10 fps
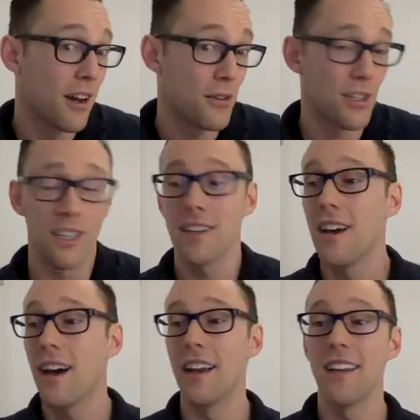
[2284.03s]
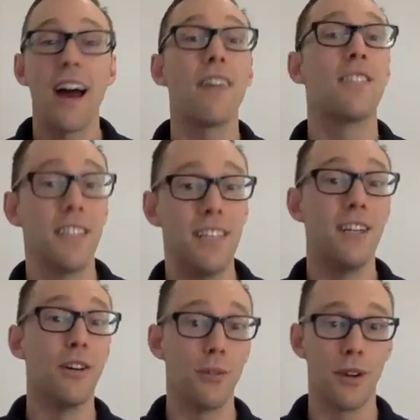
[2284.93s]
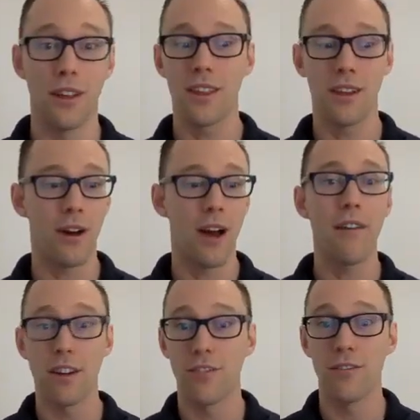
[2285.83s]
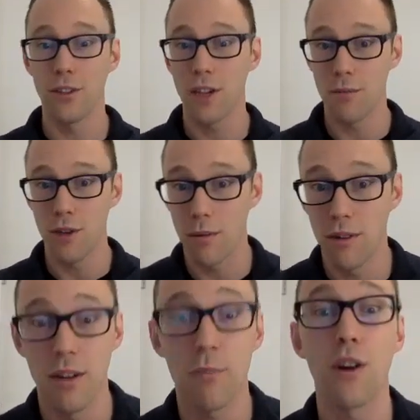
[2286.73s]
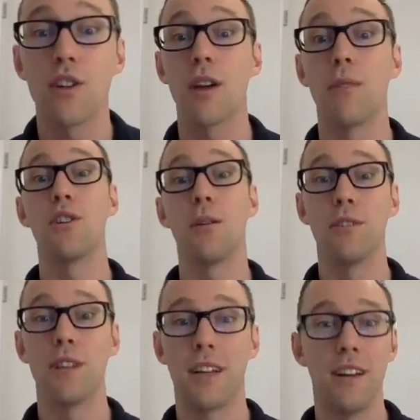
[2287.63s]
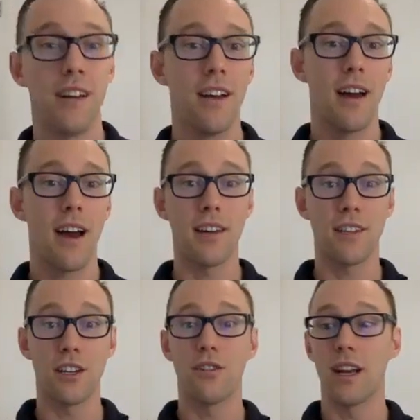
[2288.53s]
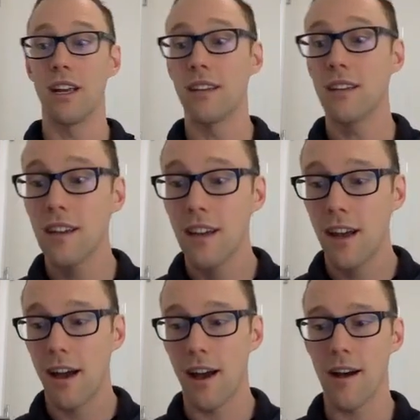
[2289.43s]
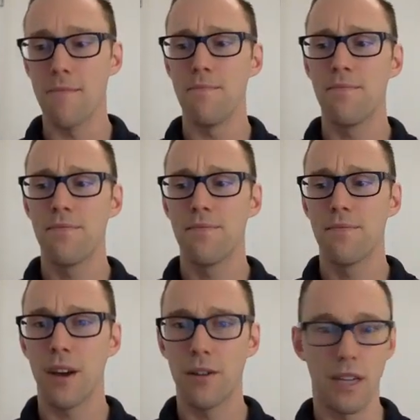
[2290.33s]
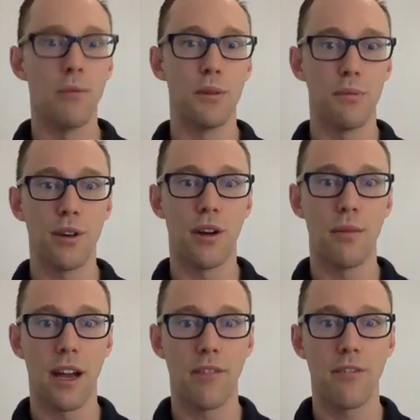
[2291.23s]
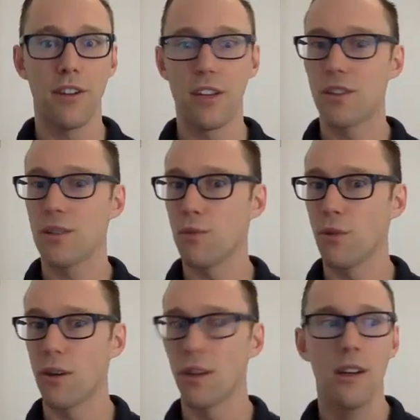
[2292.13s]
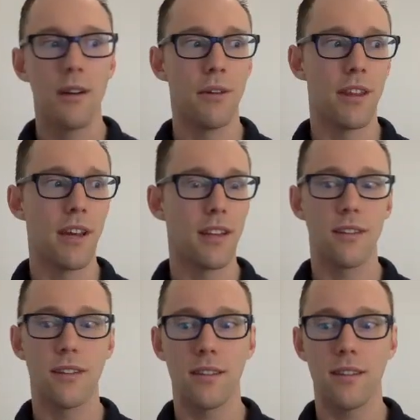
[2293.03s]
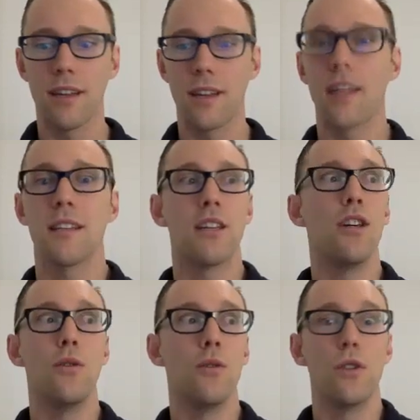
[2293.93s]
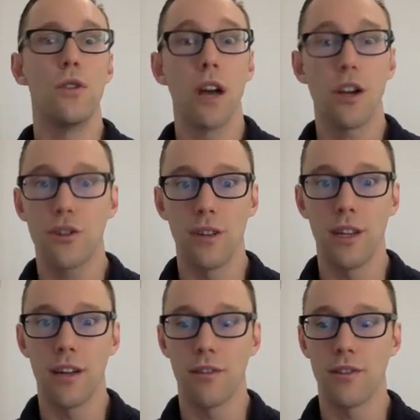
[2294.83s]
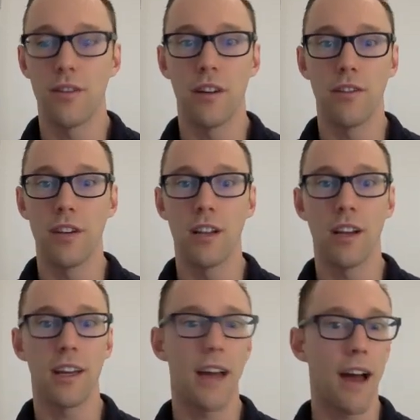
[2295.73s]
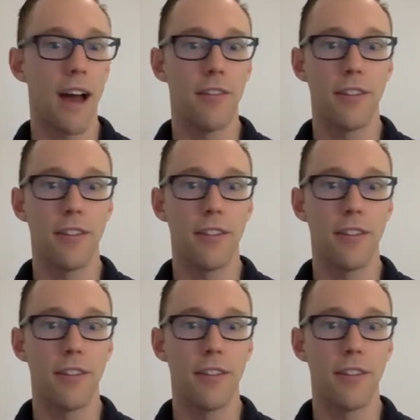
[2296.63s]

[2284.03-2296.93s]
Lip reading: I didn't have to deal with, you know, having a full-time job or even a part-time job really as I trained. I was able to put all my effort into sport, but that's a huge luxury that I was very, very lucky to have.